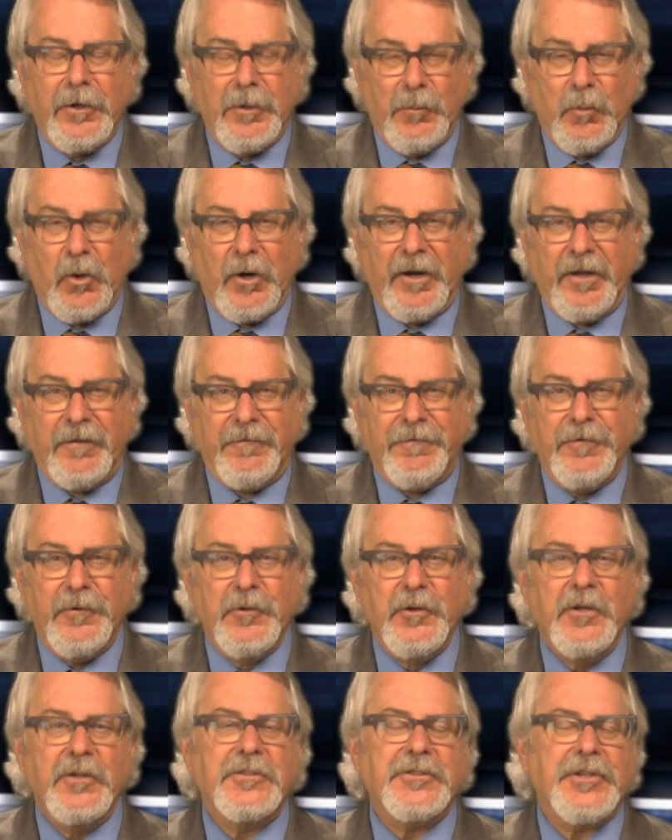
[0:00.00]
Good morning.
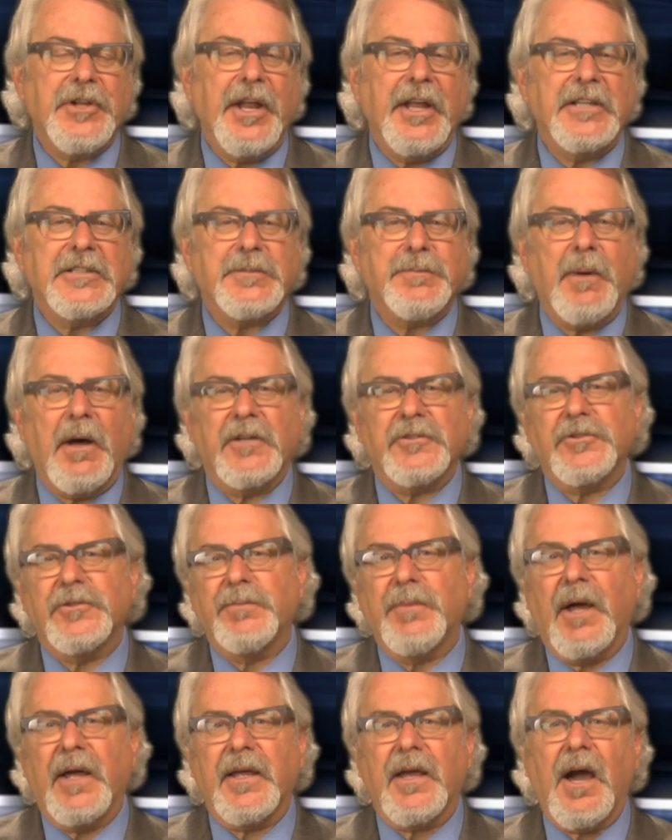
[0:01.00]
Food News Today is sponsored
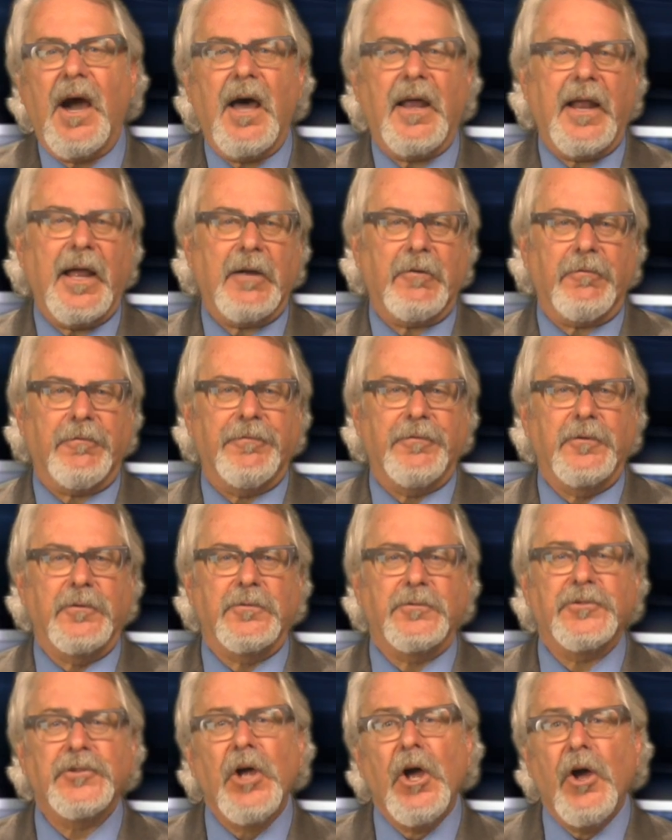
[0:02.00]
by ConAgra
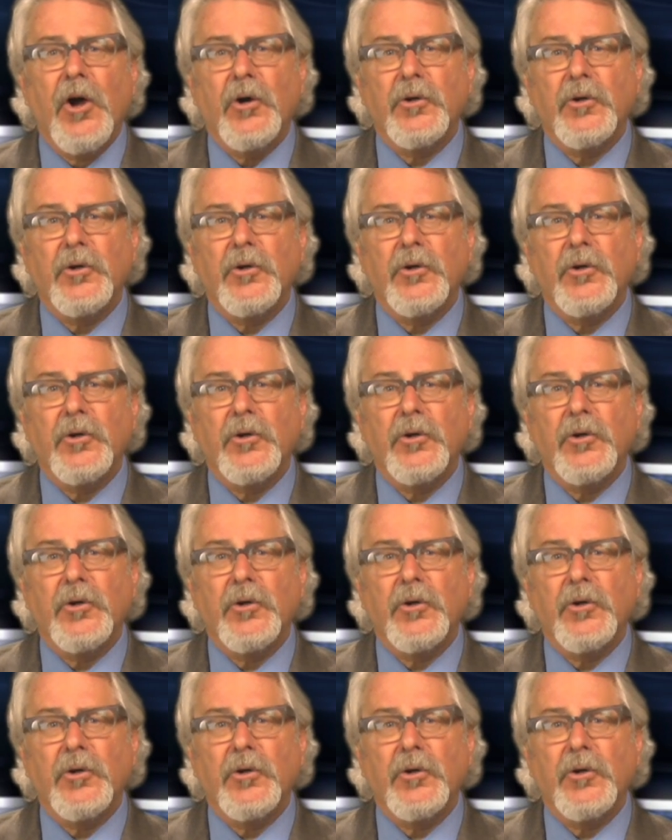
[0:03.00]
Foods,